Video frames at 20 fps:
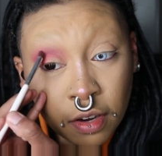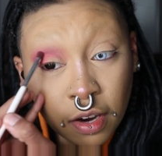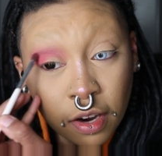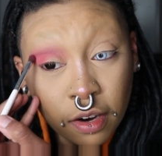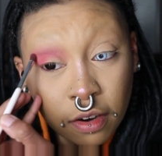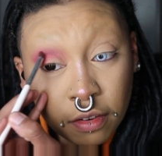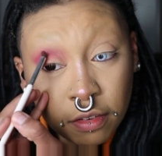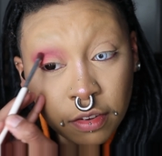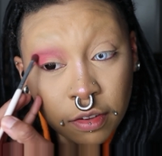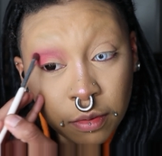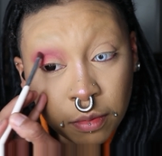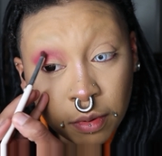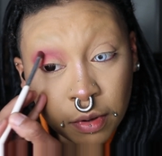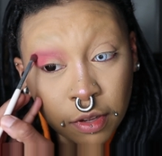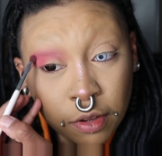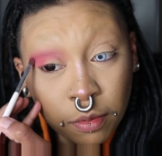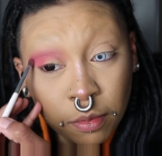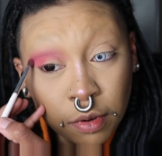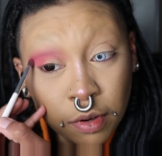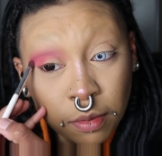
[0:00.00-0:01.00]
I don't see why
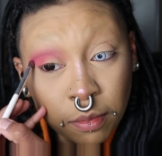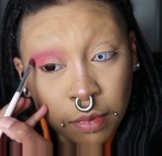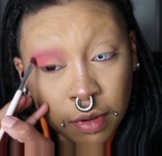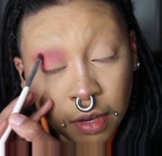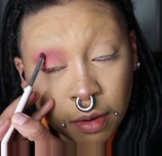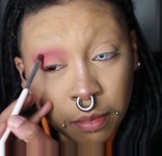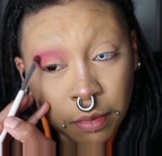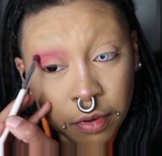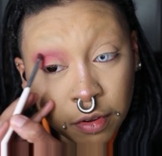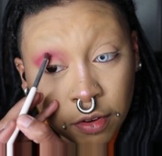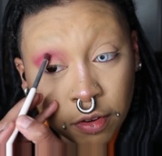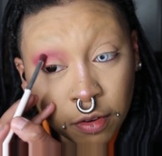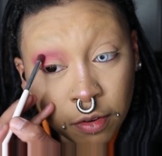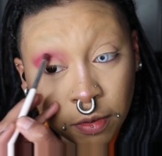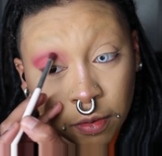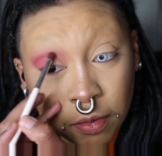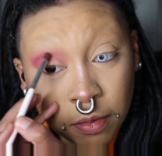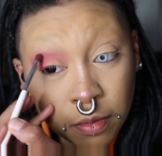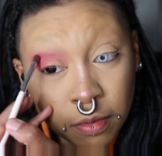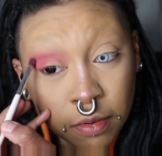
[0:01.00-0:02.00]
you wouldn't be able
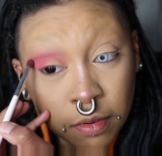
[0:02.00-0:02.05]
to.